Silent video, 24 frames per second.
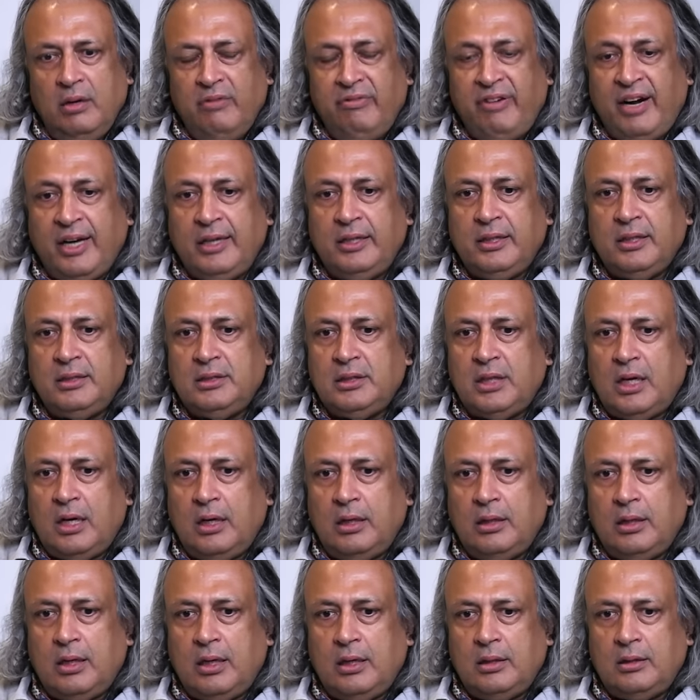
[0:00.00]
factors
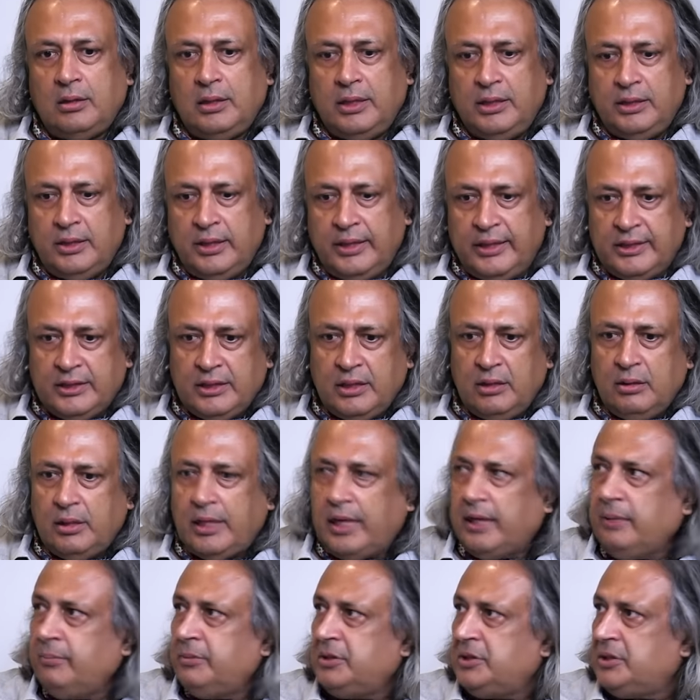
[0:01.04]
are in the recent
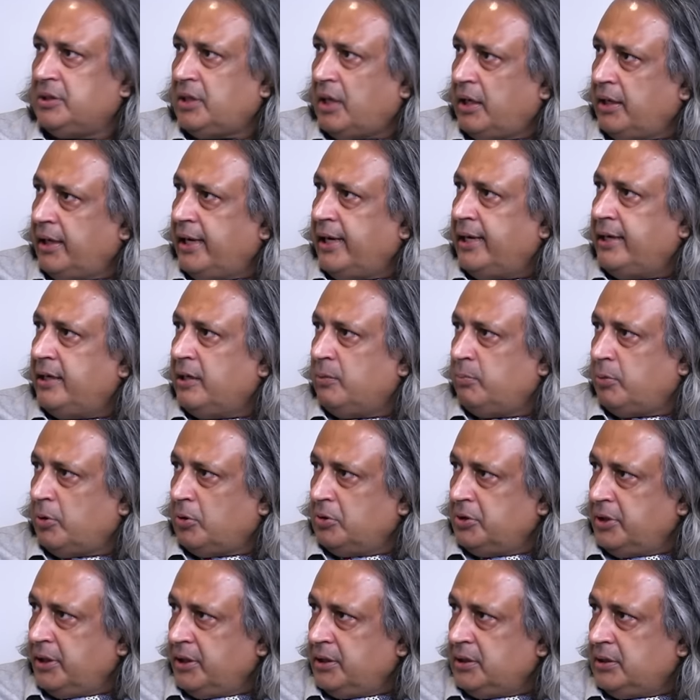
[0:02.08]
time is our aid, our
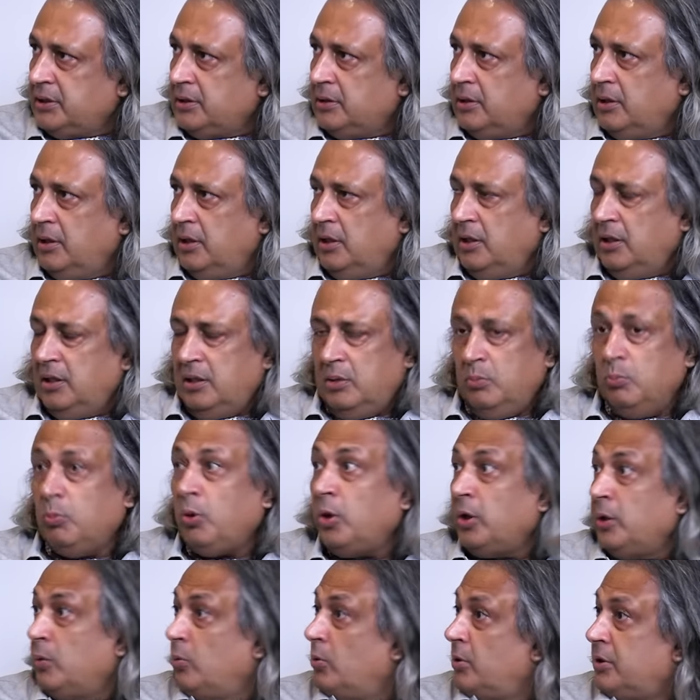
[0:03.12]
projects.
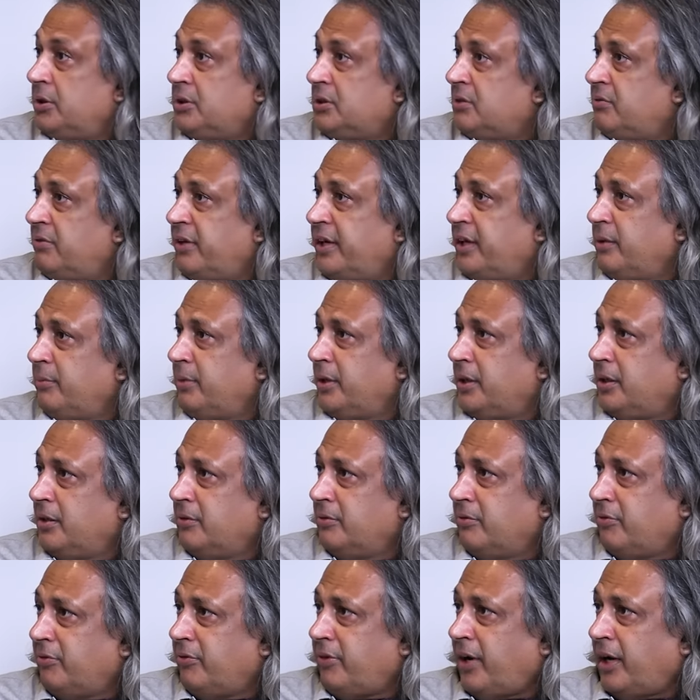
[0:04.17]
Bollywood is a very big
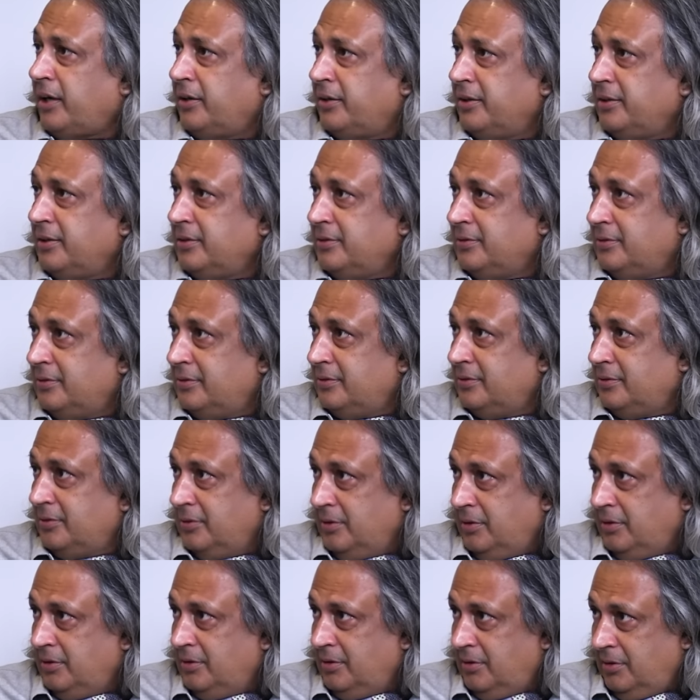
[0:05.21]
factor. Okay.
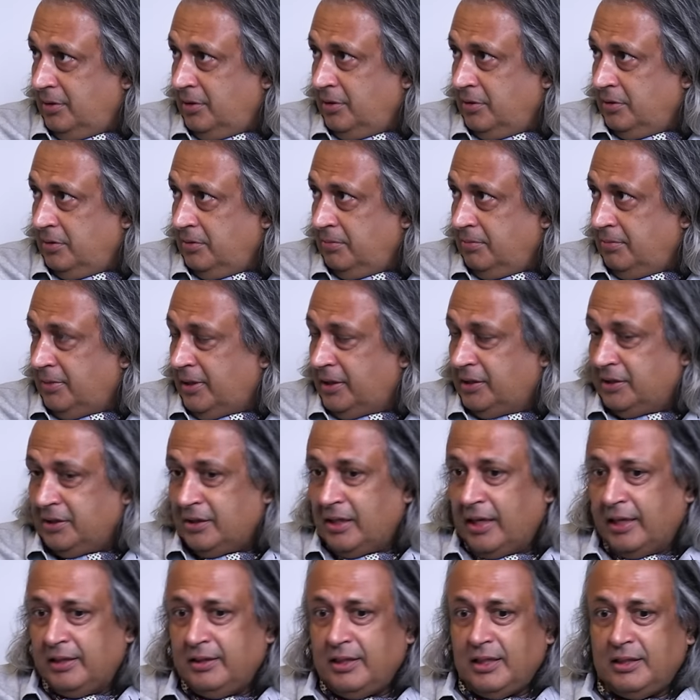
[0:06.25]
It's
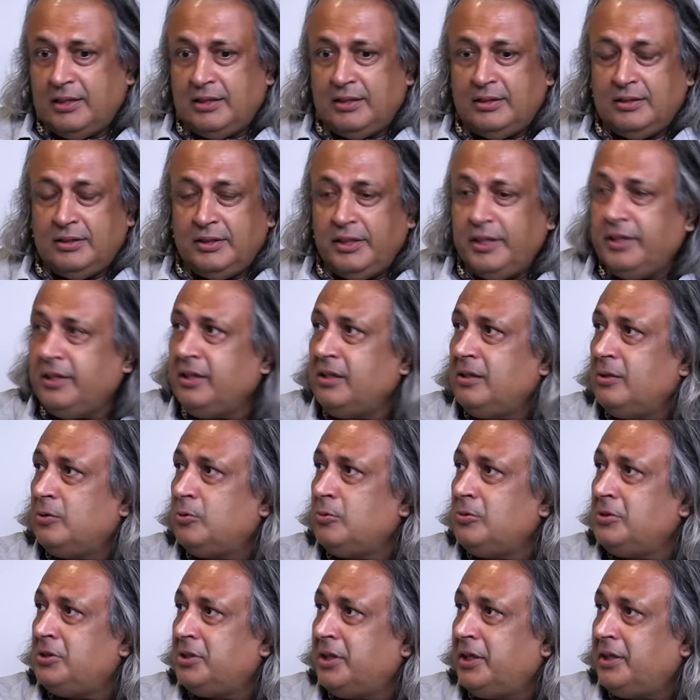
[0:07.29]
like that serial
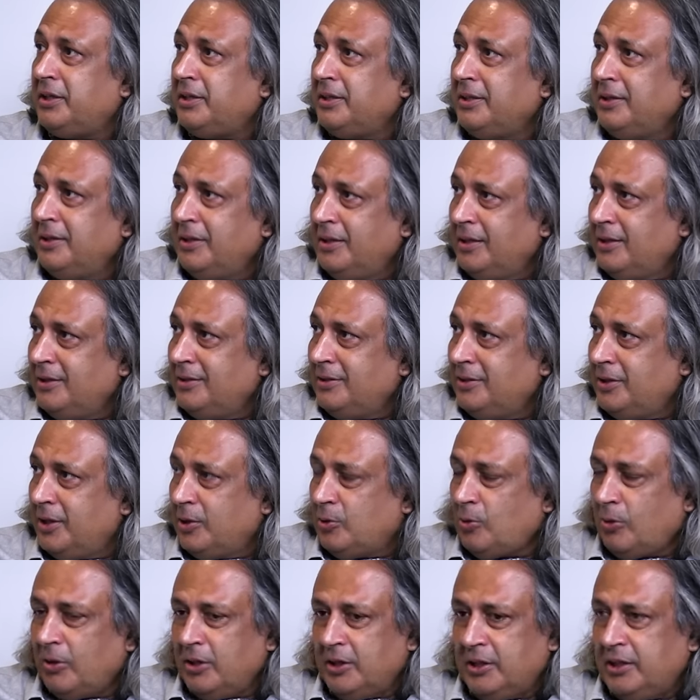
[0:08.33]
Tulsi. They
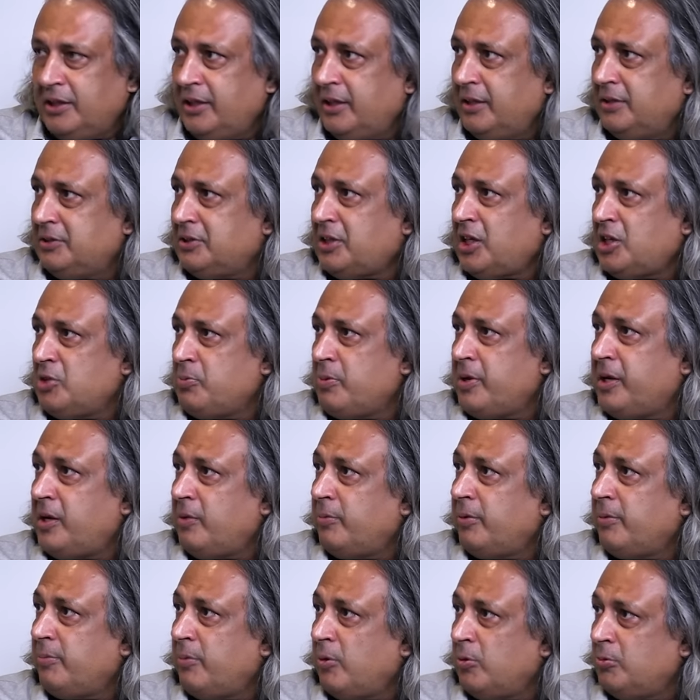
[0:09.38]
call it their Saas Bhi
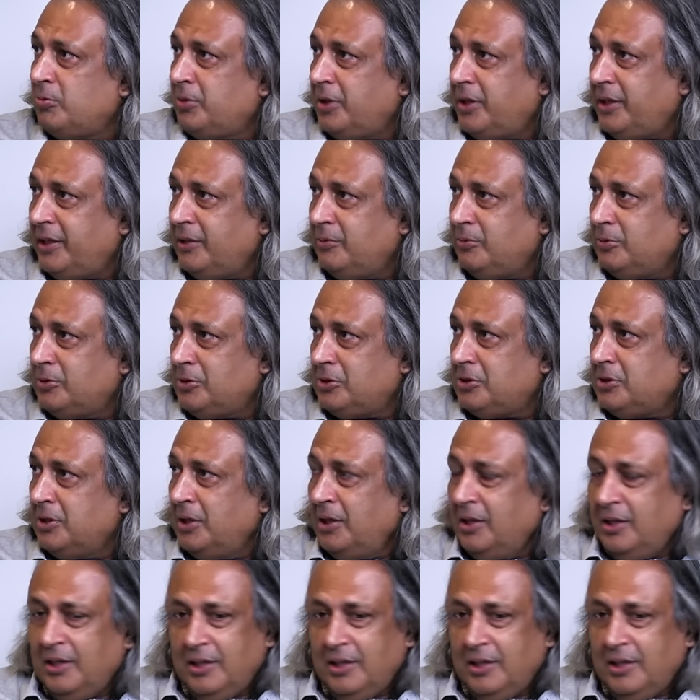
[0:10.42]
Kabhi Bahu Thi. It was